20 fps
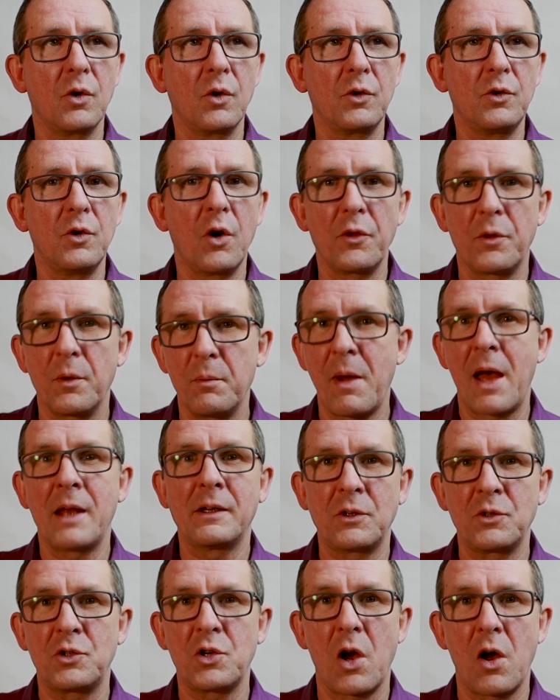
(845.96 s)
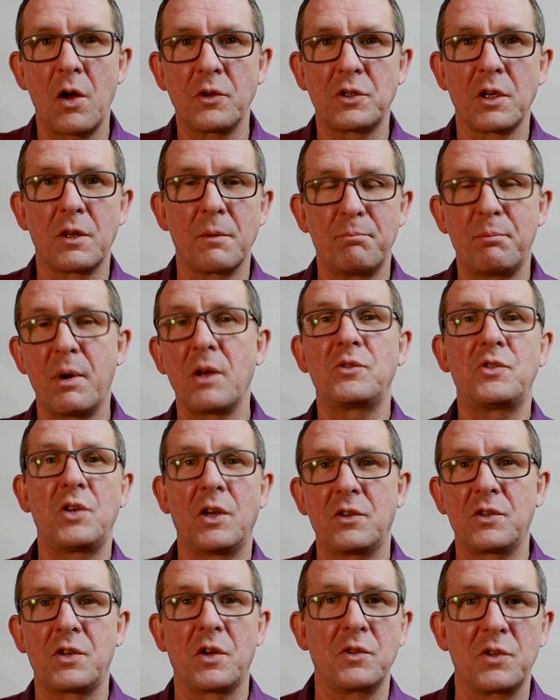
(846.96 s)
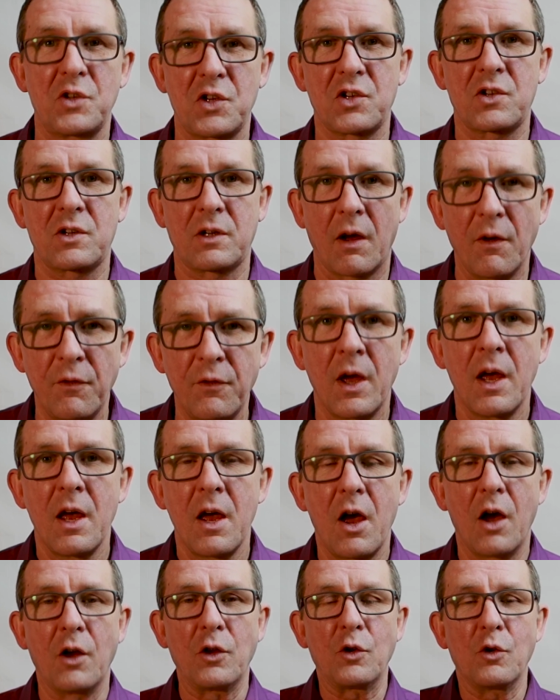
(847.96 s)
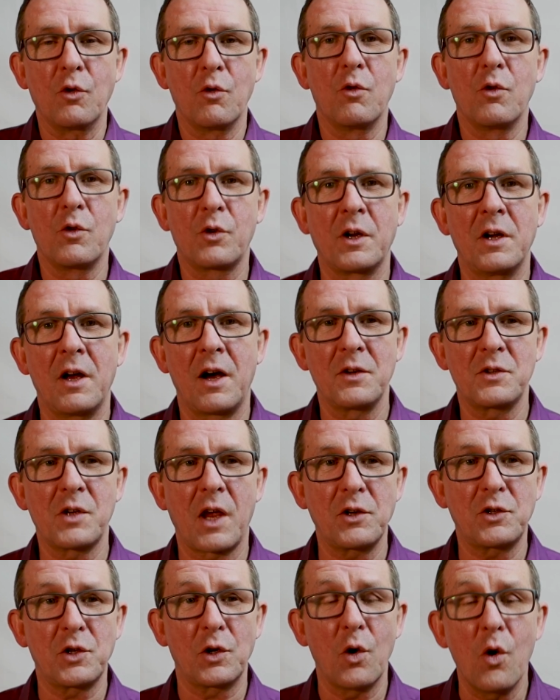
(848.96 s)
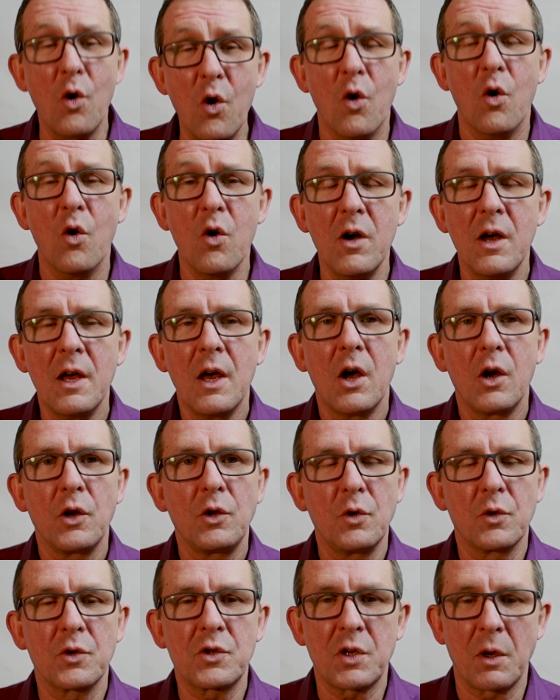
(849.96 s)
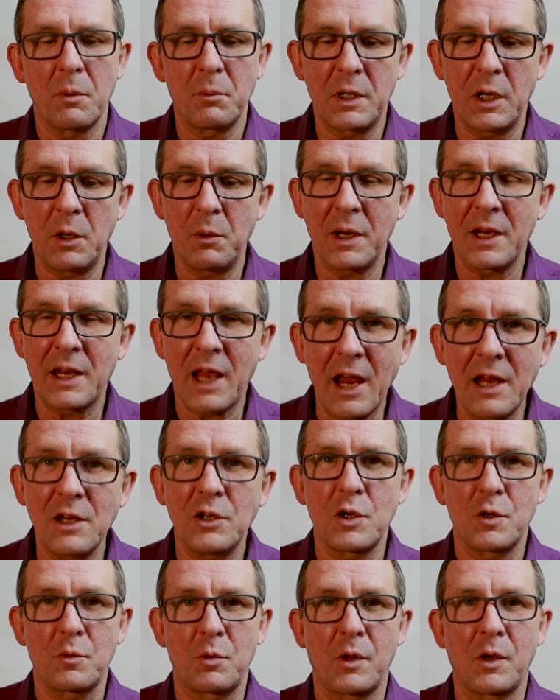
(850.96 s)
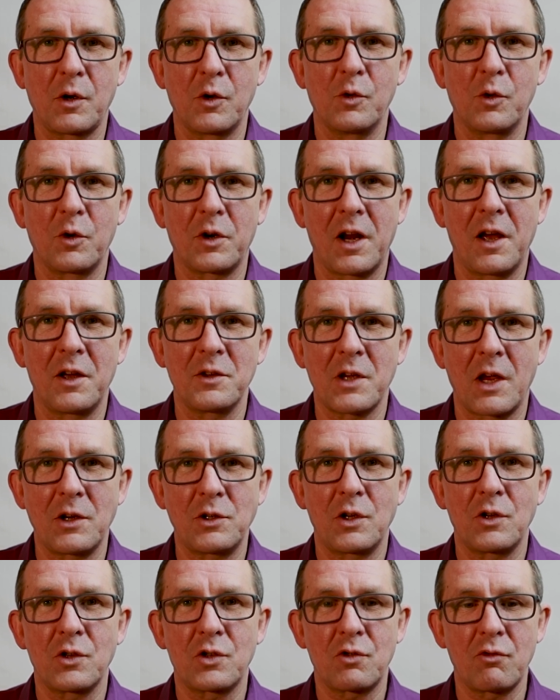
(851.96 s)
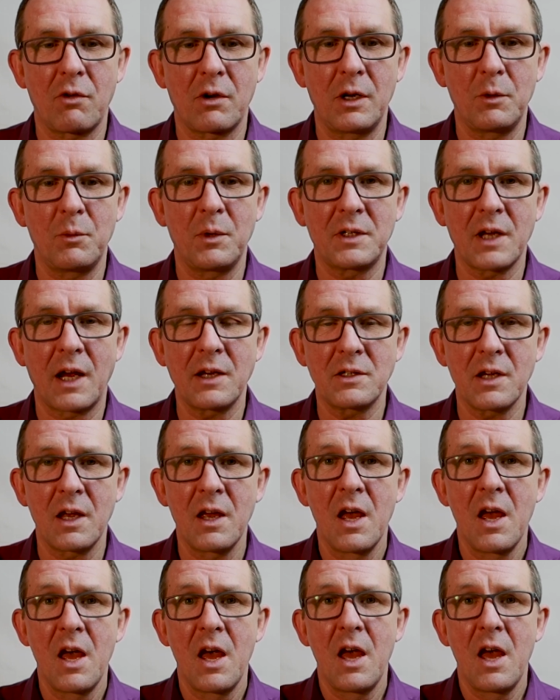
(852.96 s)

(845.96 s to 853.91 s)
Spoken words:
not the man in charge of the budgets and stuff at your organisation, or you're somebody who engages with an organisation and struggling with data,